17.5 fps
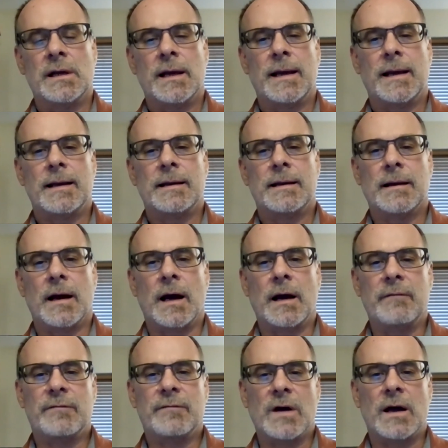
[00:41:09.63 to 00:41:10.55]
And
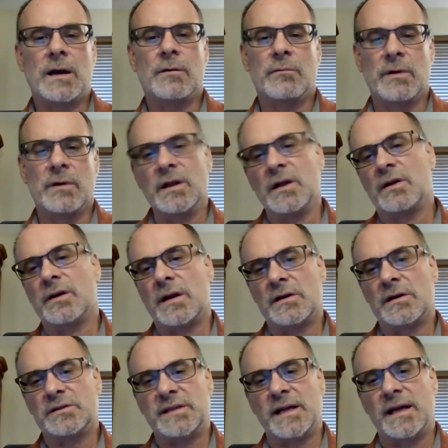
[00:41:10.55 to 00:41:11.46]
I've got a really good
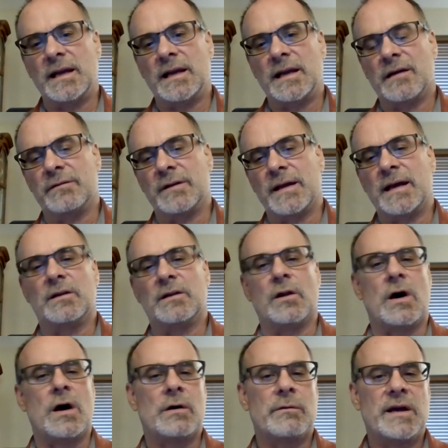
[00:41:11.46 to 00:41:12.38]
understanding. I've led
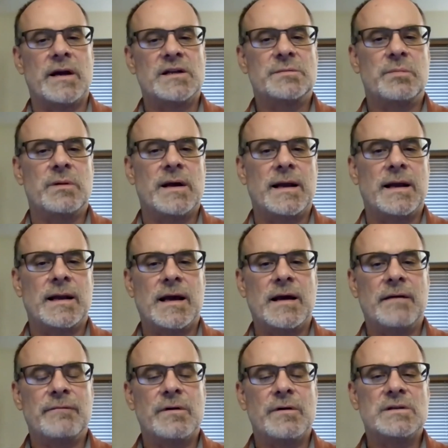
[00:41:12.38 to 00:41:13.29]
long range planning
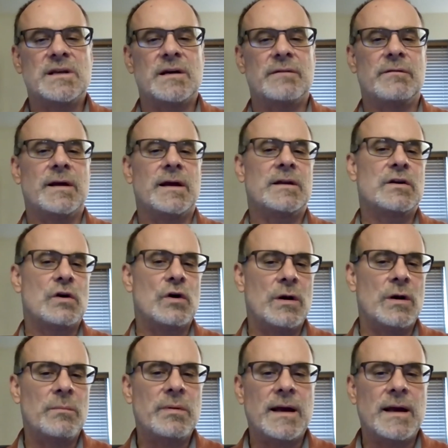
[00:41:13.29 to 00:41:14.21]
efforts. I've led
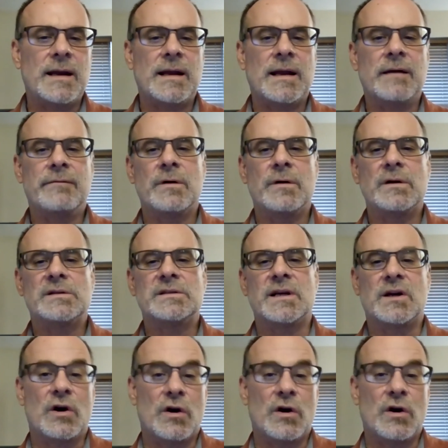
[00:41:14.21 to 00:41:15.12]
current planning efforts.
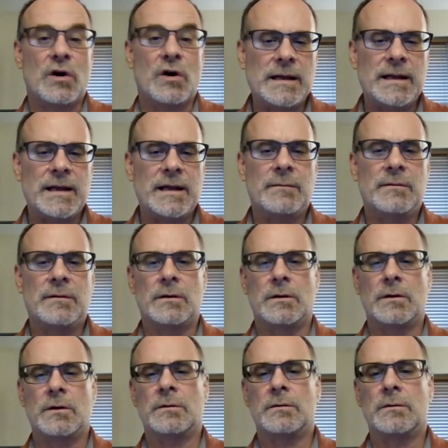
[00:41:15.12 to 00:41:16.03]
I currently
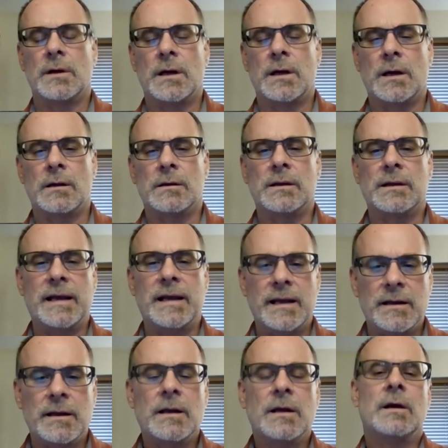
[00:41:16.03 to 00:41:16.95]

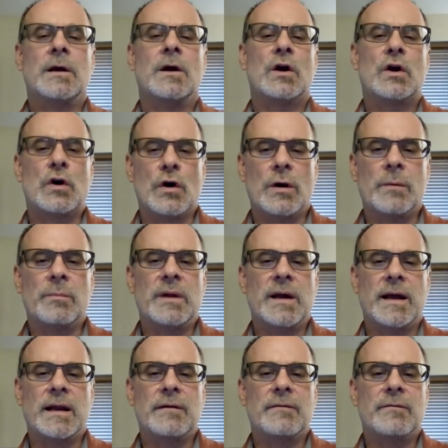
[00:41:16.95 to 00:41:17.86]
lead current
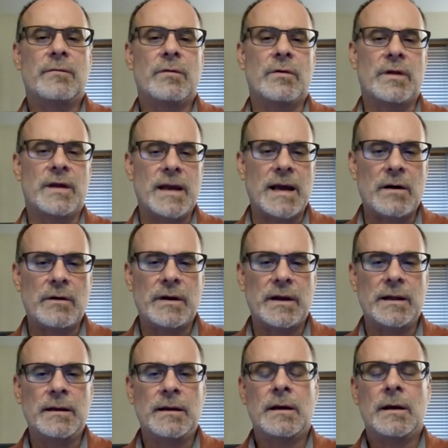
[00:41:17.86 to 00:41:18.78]
planning for the
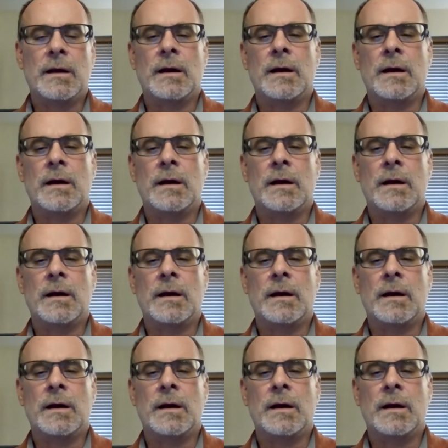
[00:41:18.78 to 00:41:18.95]
county.